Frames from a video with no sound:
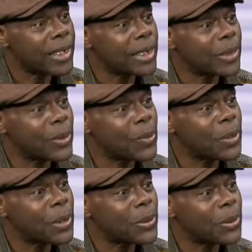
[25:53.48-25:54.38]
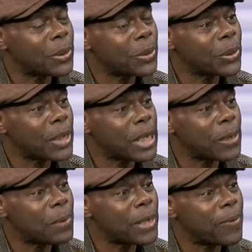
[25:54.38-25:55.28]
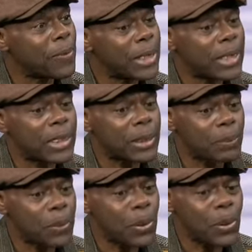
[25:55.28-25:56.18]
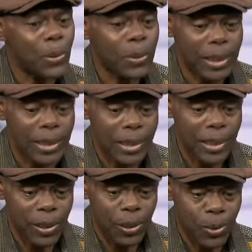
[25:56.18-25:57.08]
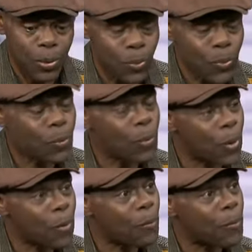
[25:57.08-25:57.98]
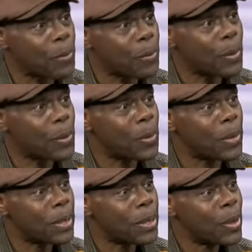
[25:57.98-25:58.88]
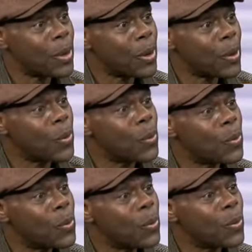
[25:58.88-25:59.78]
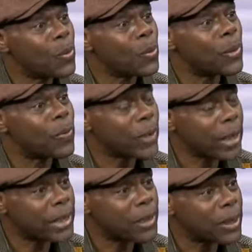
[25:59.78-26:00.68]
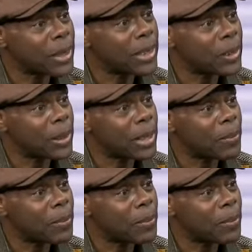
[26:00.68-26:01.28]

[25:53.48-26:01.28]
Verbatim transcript: It only goes to help a very small group of people who reflect when they talk